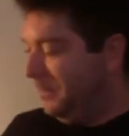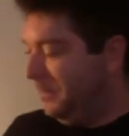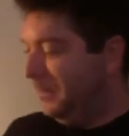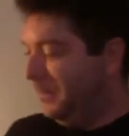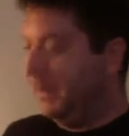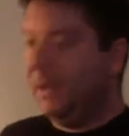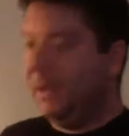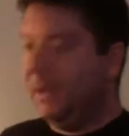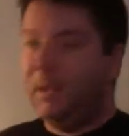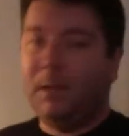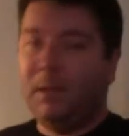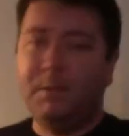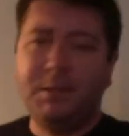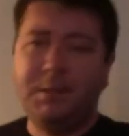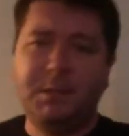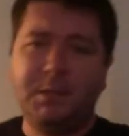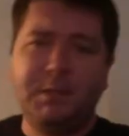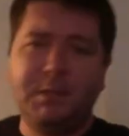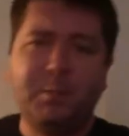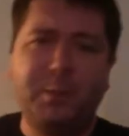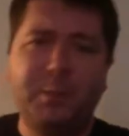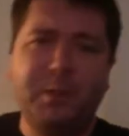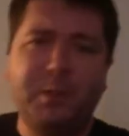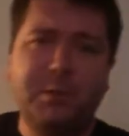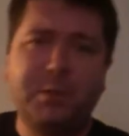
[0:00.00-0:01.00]
and I'll take some
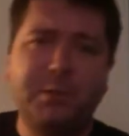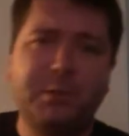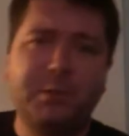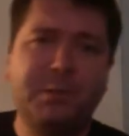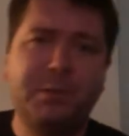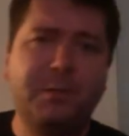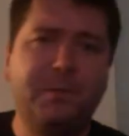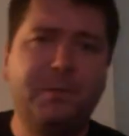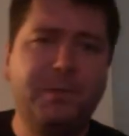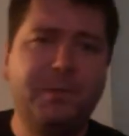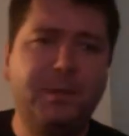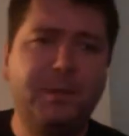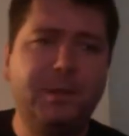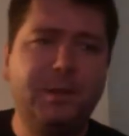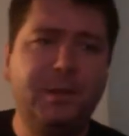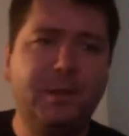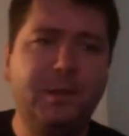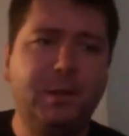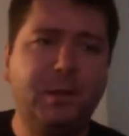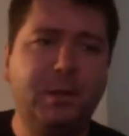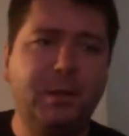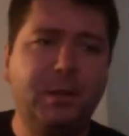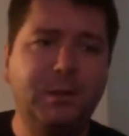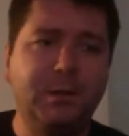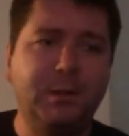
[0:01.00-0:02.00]
pictures of
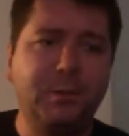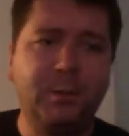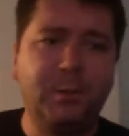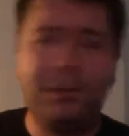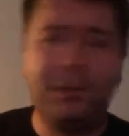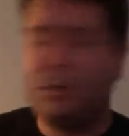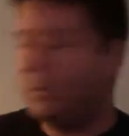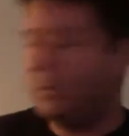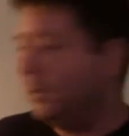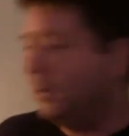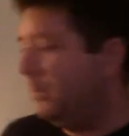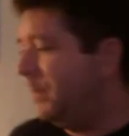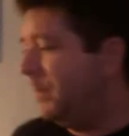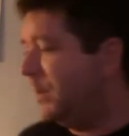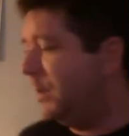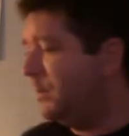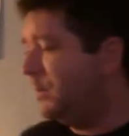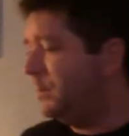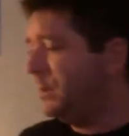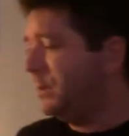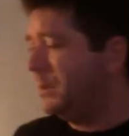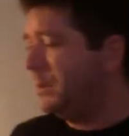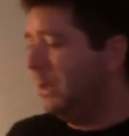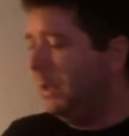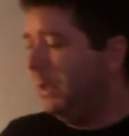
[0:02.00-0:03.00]
the 2020 mouse
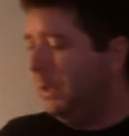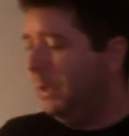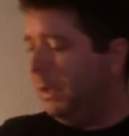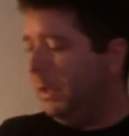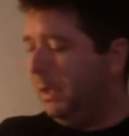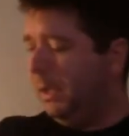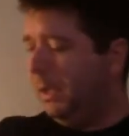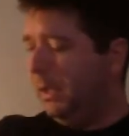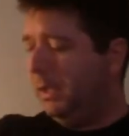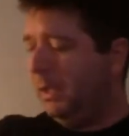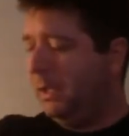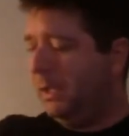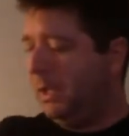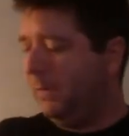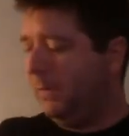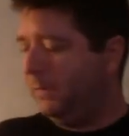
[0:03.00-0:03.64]
and have